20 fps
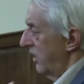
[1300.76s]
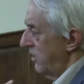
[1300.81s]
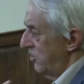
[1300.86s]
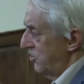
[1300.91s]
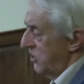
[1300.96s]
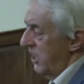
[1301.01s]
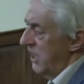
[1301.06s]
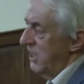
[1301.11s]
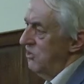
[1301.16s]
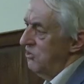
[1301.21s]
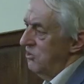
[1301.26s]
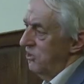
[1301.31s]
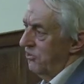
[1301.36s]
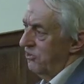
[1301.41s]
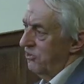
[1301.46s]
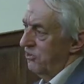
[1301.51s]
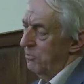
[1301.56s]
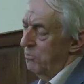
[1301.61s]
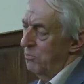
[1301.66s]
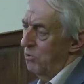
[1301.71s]

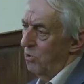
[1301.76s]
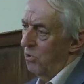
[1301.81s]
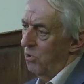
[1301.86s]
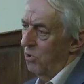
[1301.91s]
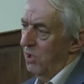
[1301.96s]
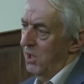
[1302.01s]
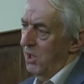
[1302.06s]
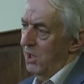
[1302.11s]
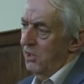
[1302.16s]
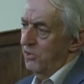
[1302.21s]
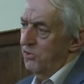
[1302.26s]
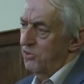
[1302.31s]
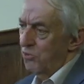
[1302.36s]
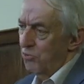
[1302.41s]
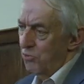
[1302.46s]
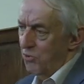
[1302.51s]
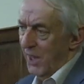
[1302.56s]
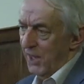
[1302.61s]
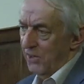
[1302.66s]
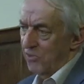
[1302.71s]
changes to more
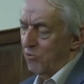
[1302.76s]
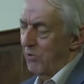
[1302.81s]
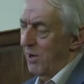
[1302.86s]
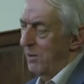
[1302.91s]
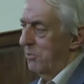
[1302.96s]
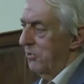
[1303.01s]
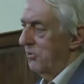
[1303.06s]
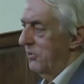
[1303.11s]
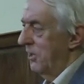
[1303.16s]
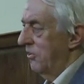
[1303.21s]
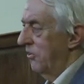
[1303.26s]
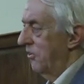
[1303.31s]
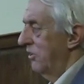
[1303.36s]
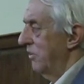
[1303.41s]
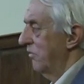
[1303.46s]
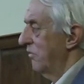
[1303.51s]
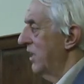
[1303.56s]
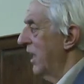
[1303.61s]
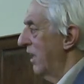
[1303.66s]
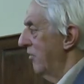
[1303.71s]
direct
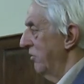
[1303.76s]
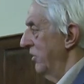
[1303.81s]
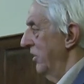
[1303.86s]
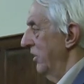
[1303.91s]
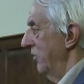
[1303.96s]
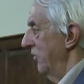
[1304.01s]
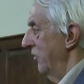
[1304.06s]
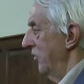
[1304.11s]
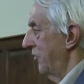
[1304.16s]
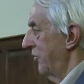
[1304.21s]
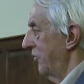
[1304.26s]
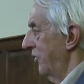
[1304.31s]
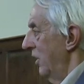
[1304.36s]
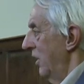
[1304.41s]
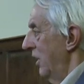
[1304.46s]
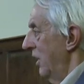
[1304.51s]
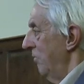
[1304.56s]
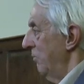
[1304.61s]
representative governance,